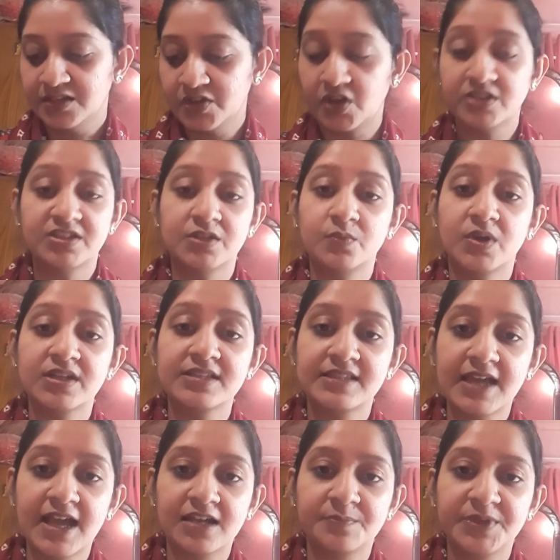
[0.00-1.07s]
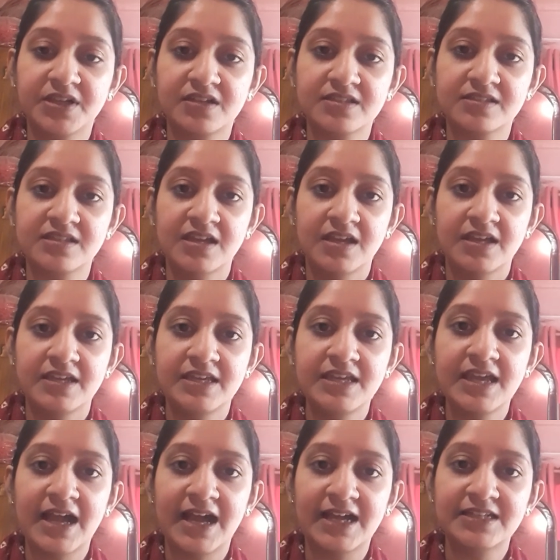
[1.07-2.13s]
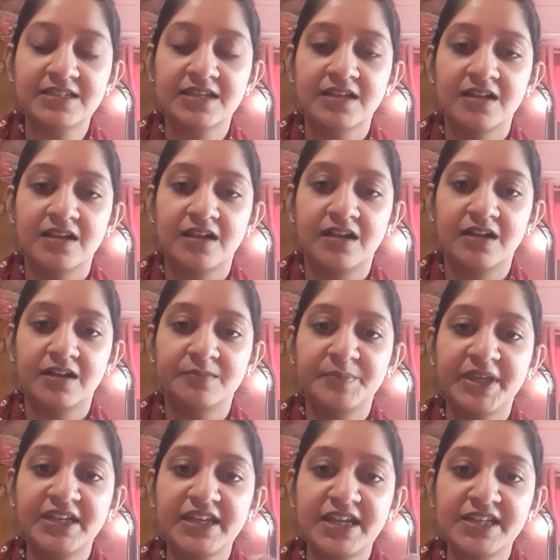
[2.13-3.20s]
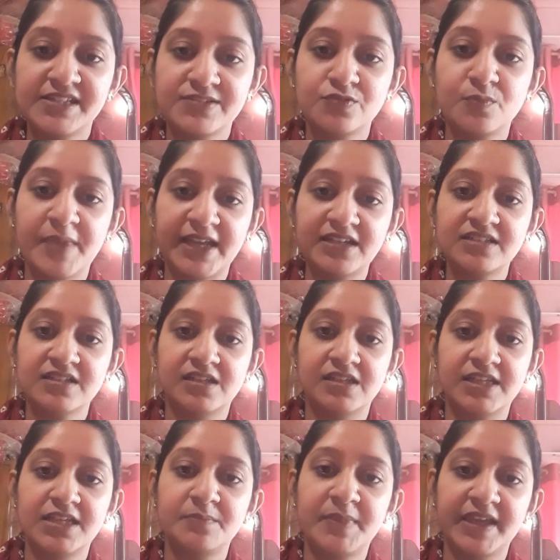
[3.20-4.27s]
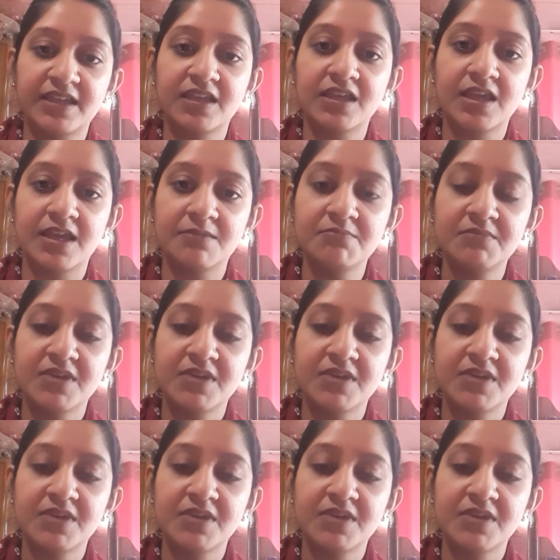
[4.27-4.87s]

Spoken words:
Doctor wants that because he had been instrumental in making him